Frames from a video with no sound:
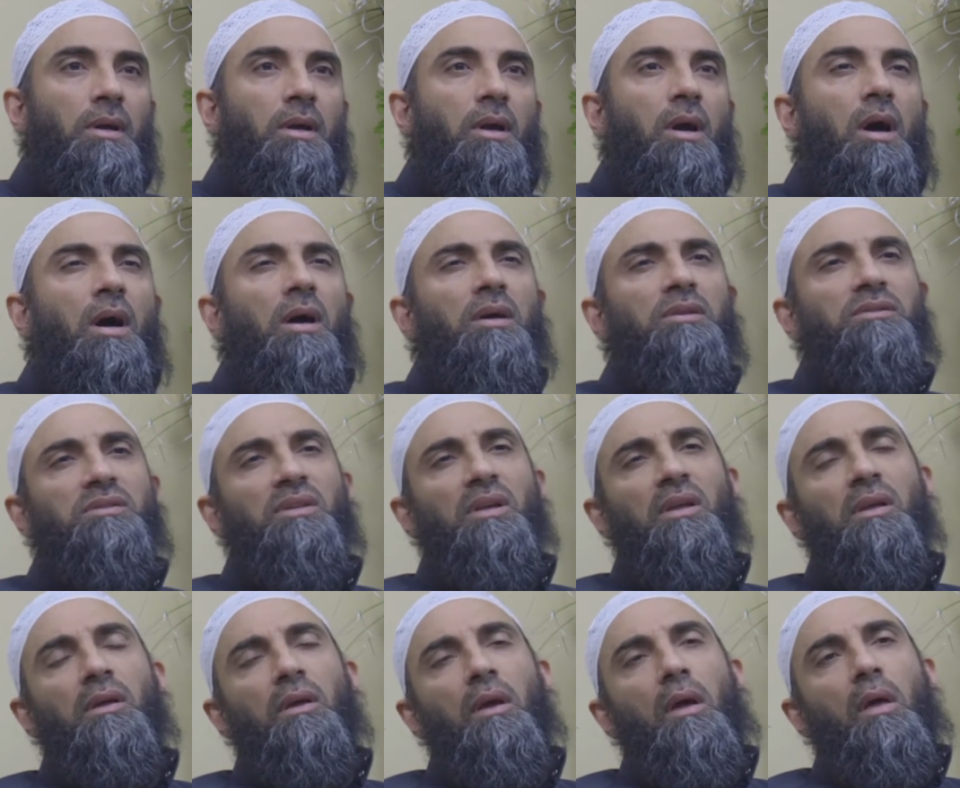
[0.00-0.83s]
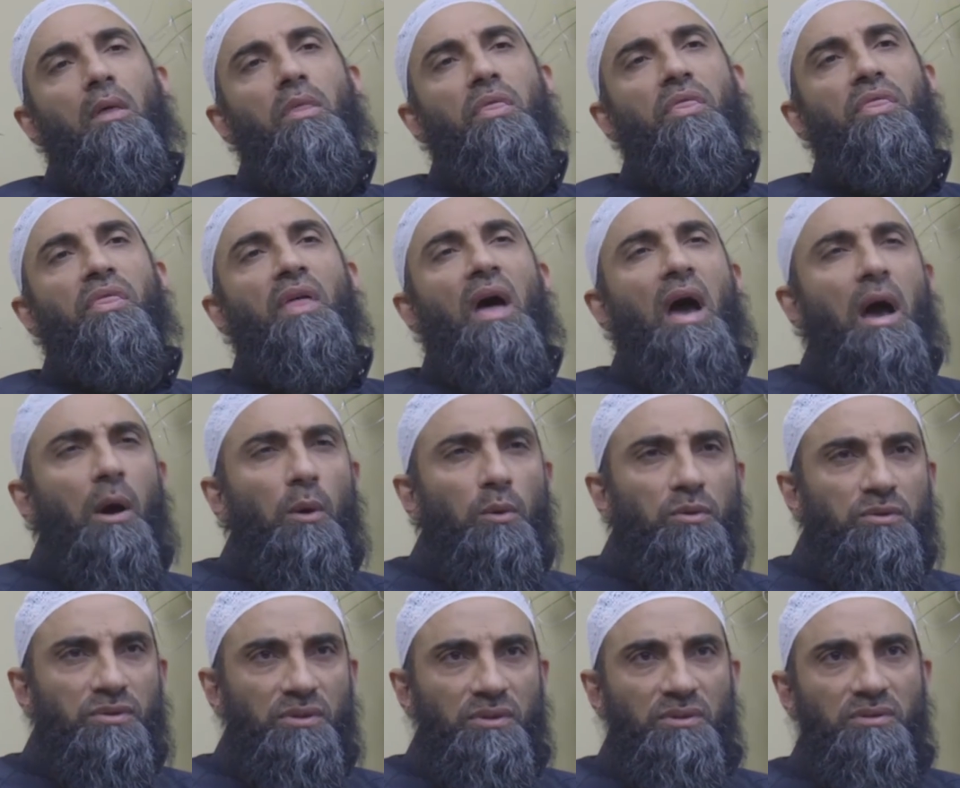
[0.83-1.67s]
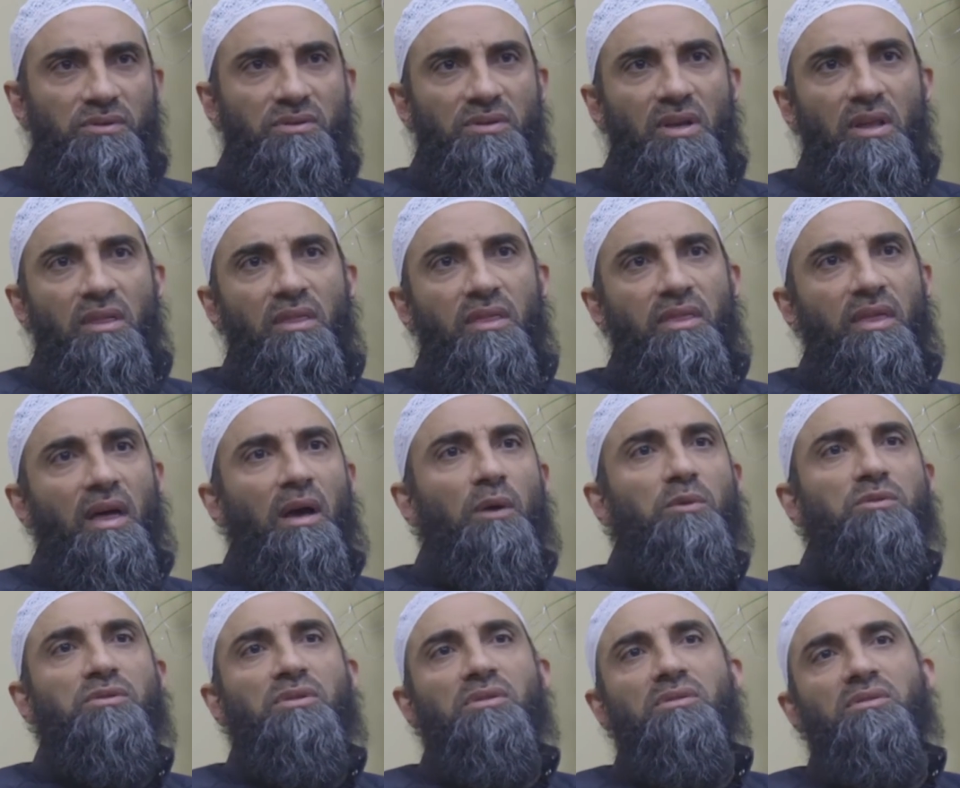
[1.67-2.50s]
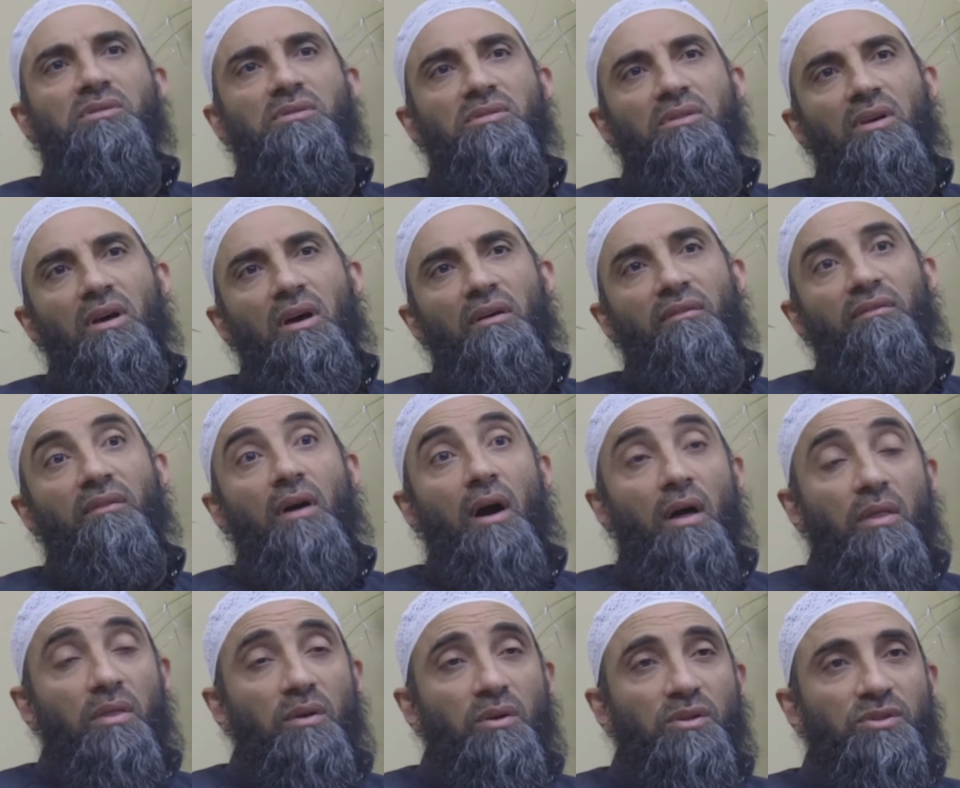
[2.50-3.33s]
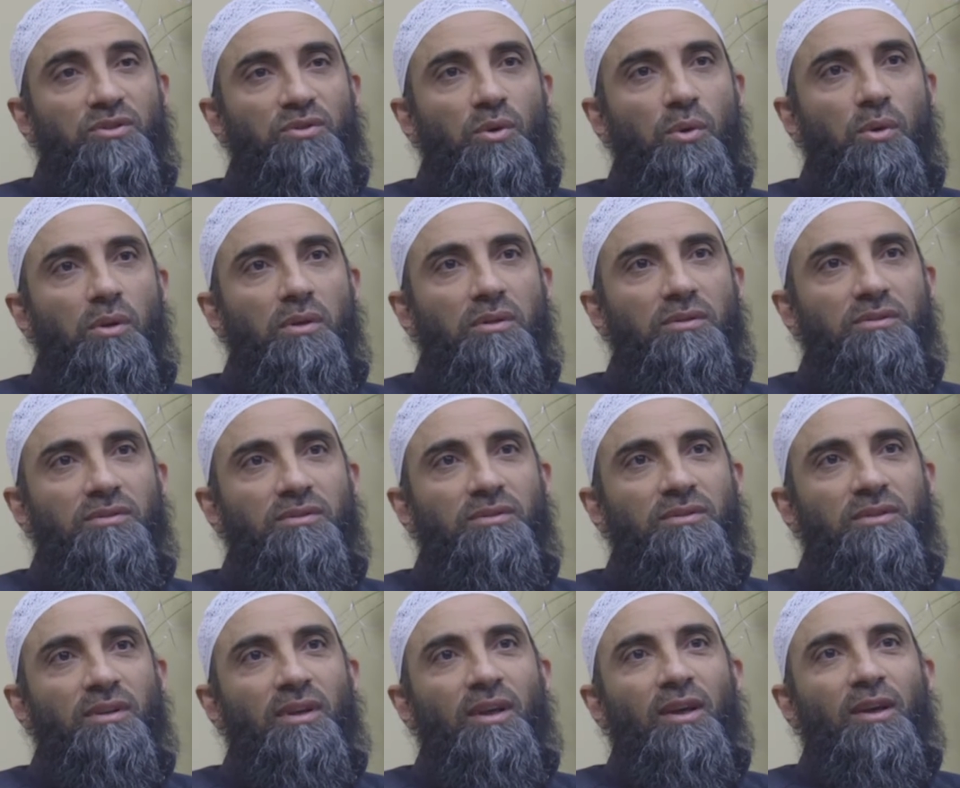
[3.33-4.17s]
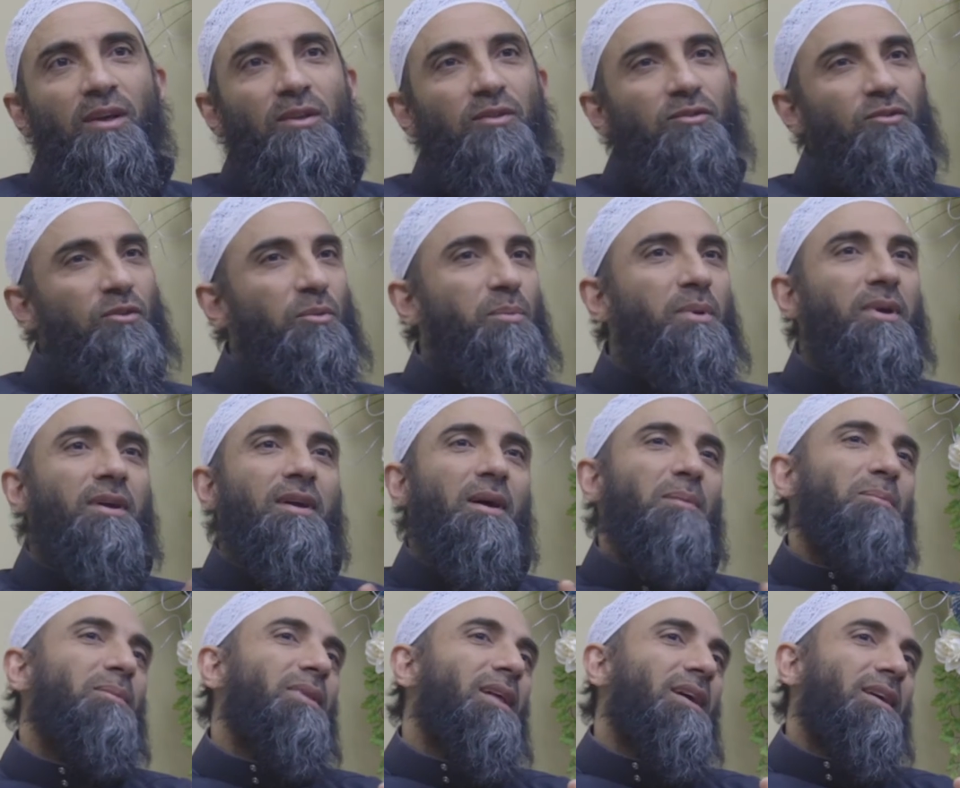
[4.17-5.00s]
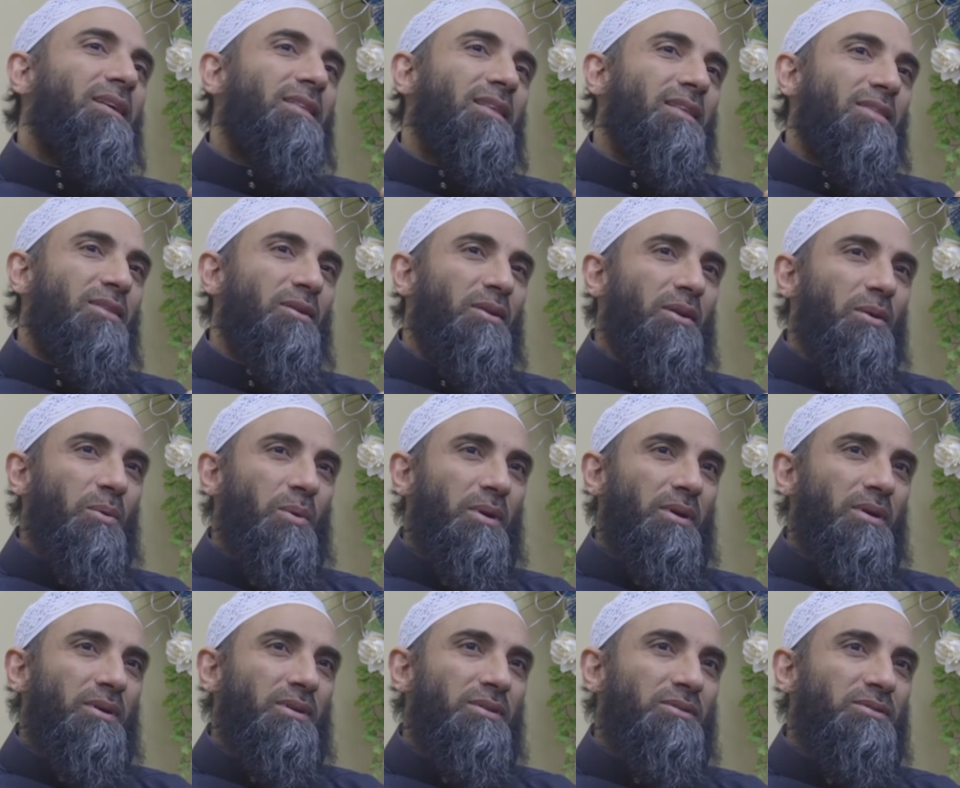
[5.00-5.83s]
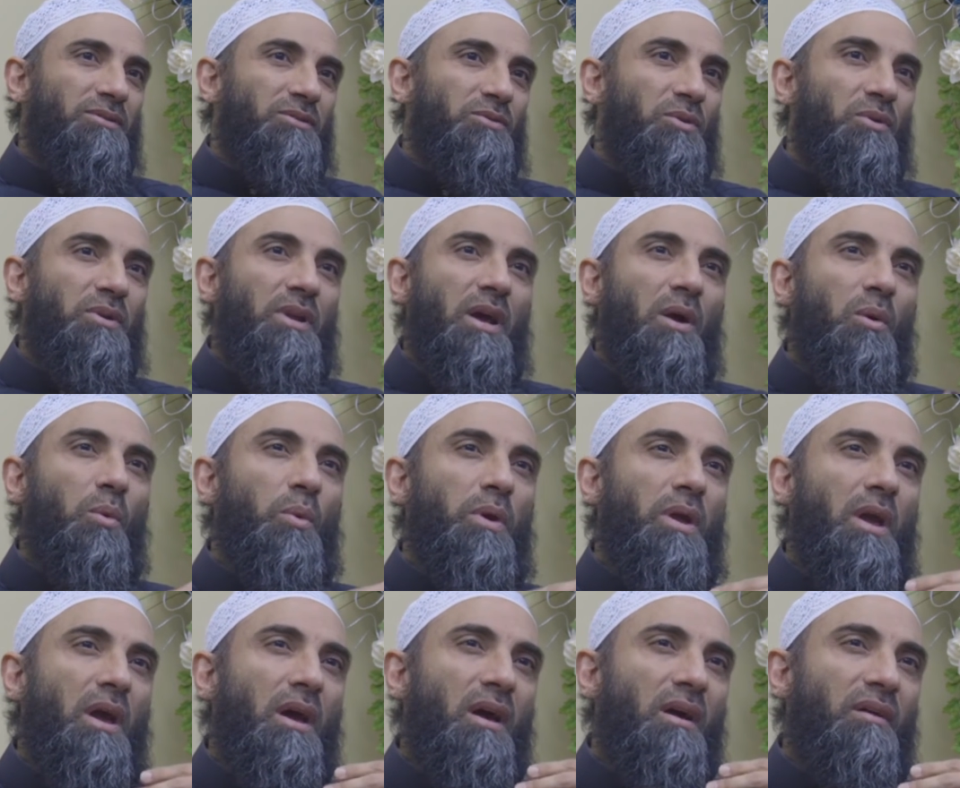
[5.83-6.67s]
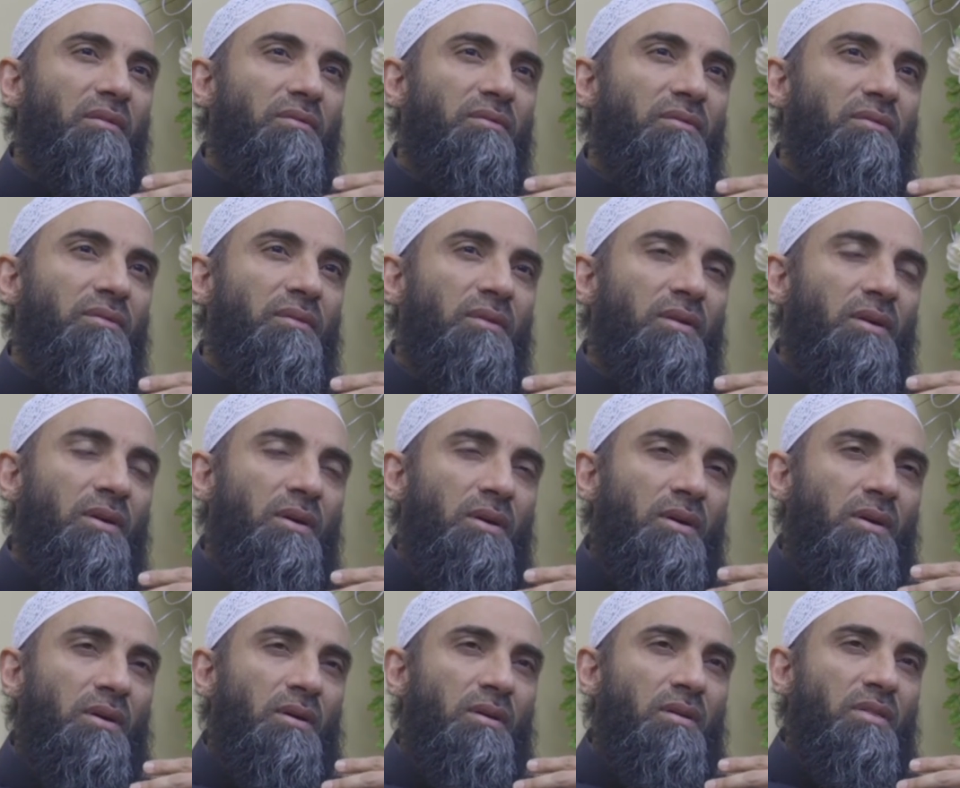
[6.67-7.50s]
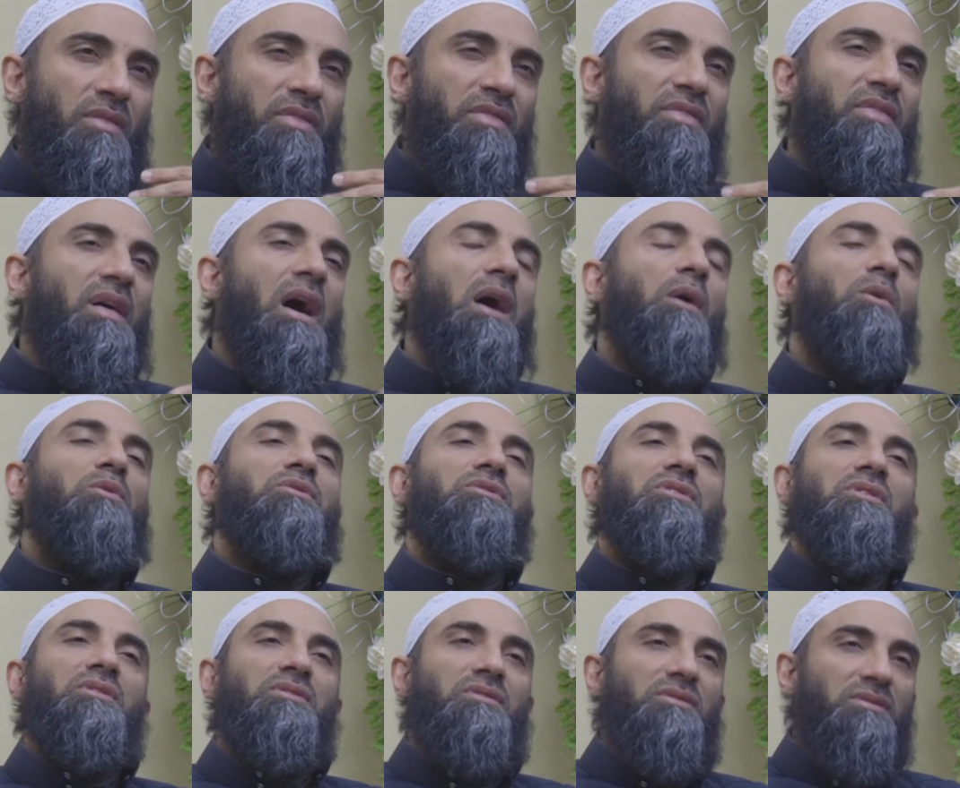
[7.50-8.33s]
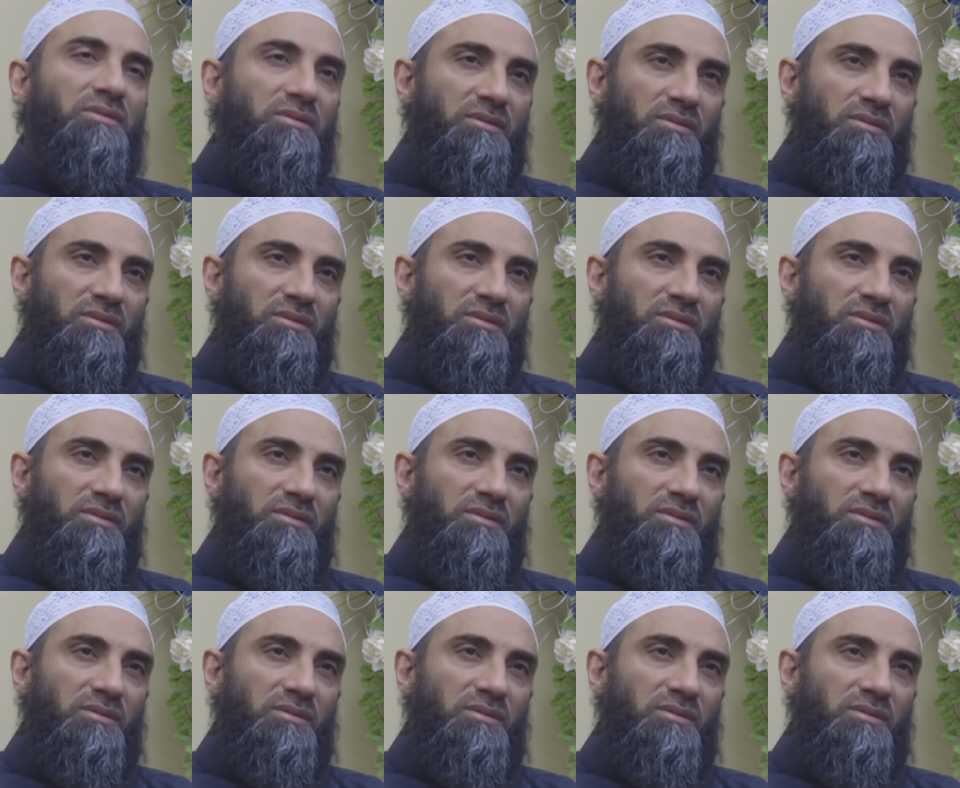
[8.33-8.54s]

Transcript: causing thousands and thousands of other souls to become like the three winners. So now we have thousands